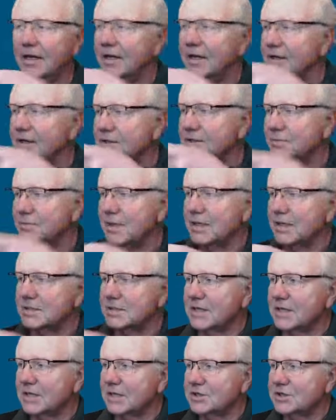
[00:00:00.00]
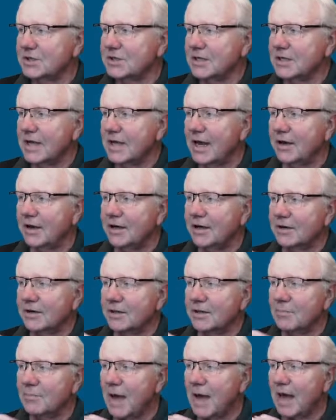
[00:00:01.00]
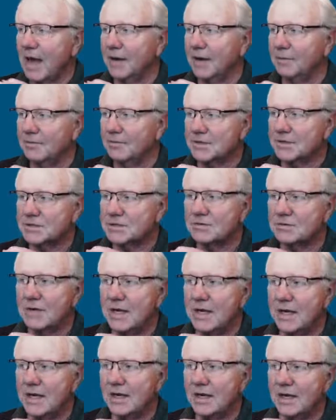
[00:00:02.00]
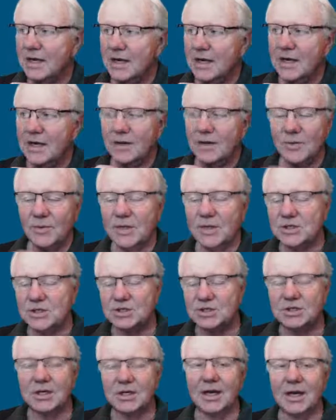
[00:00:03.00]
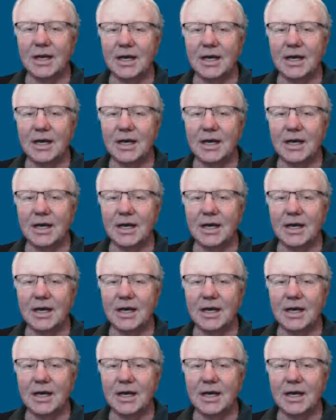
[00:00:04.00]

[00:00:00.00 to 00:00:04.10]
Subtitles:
there'll be a section down here at the bottom of the screen which